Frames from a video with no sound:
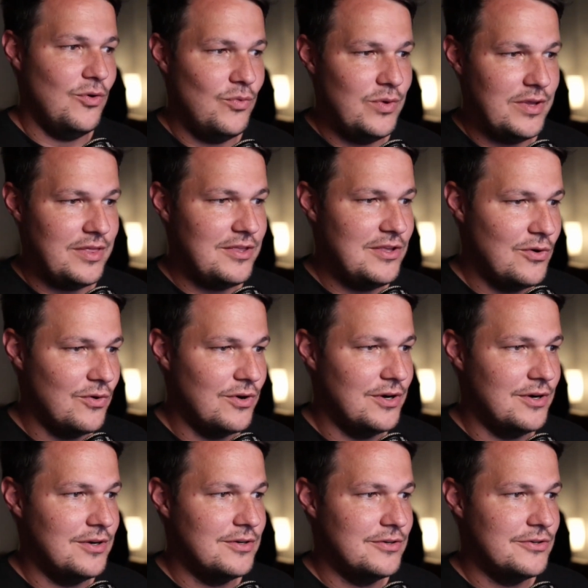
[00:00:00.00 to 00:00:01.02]
with
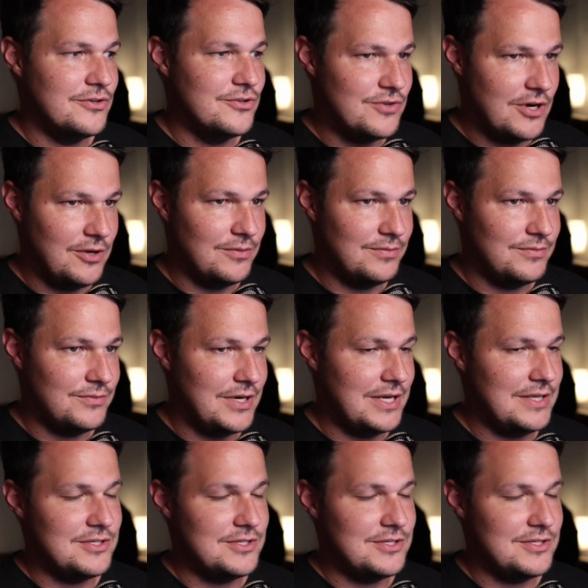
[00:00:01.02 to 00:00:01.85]
your drone, right?